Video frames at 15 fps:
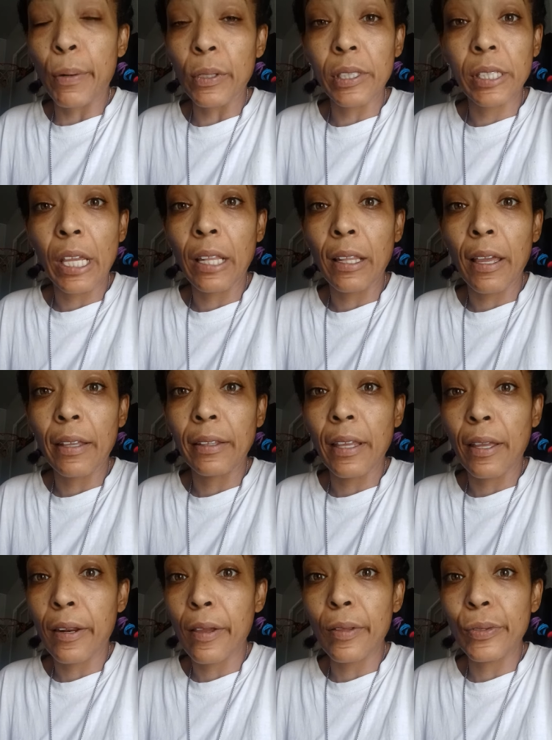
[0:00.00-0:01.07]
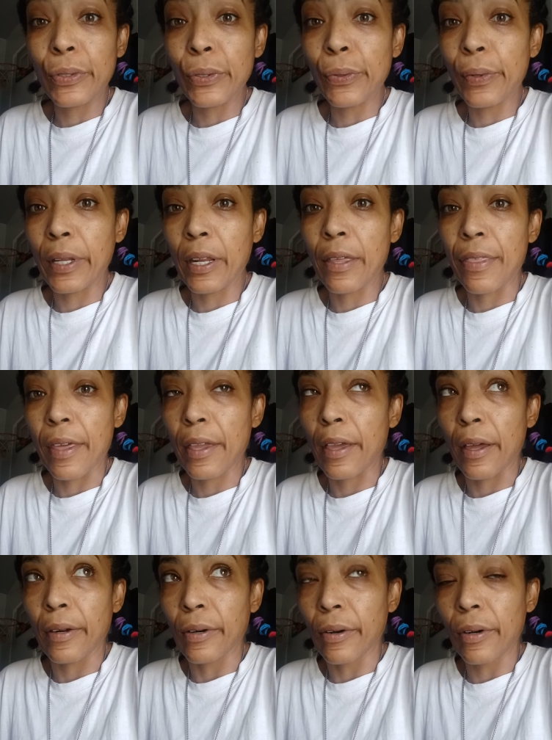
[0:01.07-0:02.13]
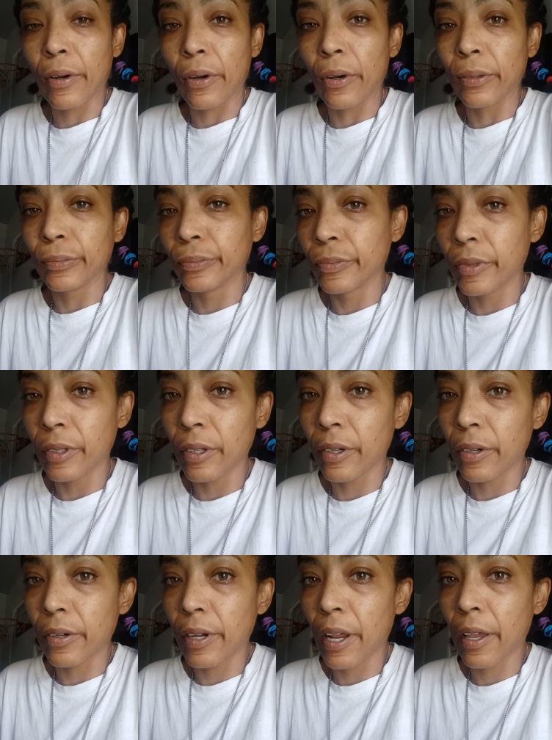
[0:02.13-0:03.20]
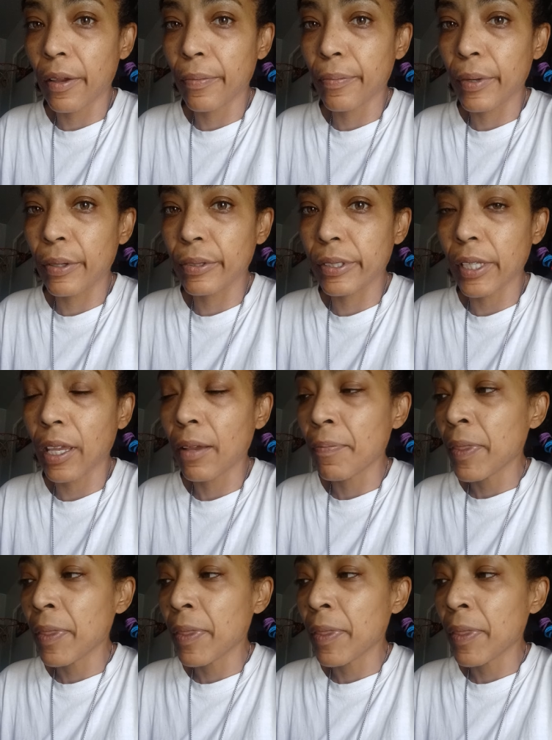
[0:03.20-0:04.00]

pretend like they didn't do anything at all. Lord have mercy.